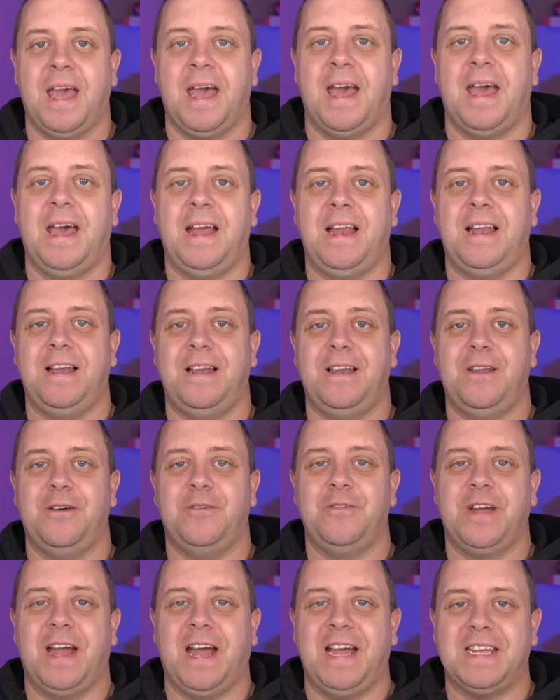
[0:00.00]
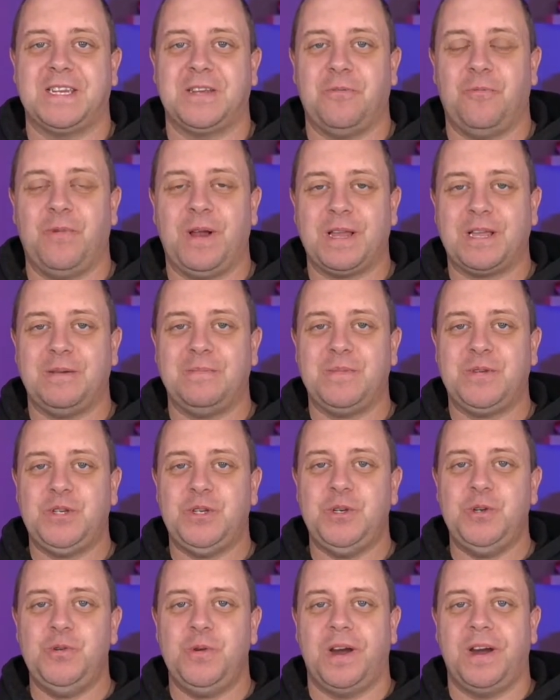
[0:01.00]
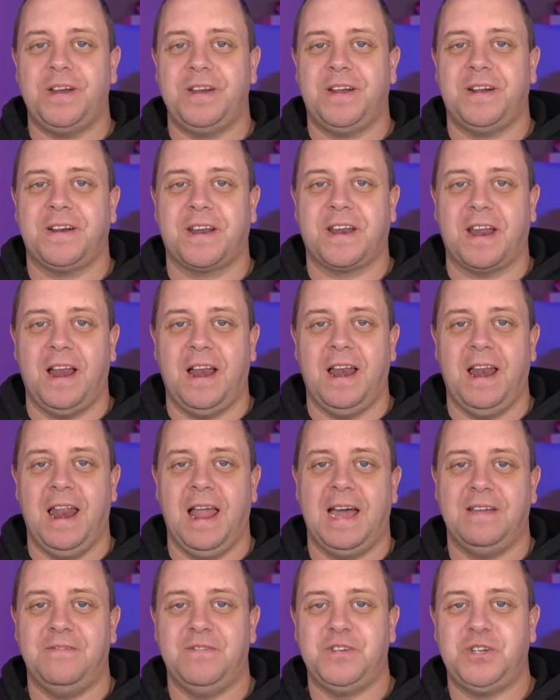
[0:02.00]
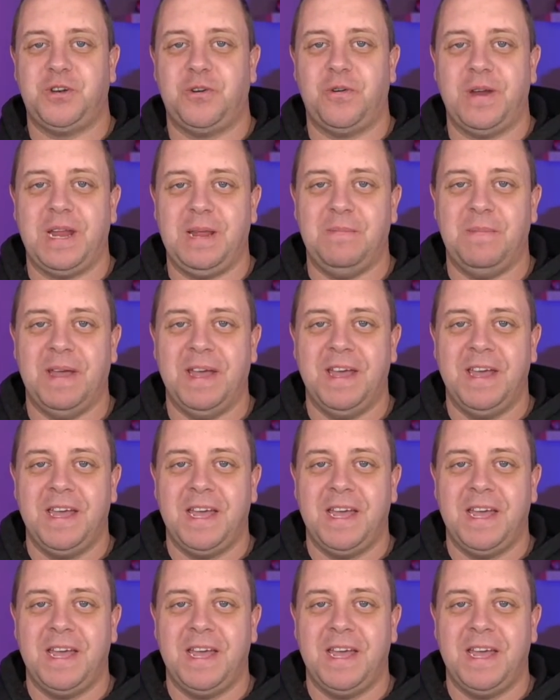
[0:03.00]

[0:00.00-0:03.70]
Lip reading: Hello guys and welcome to another live stream,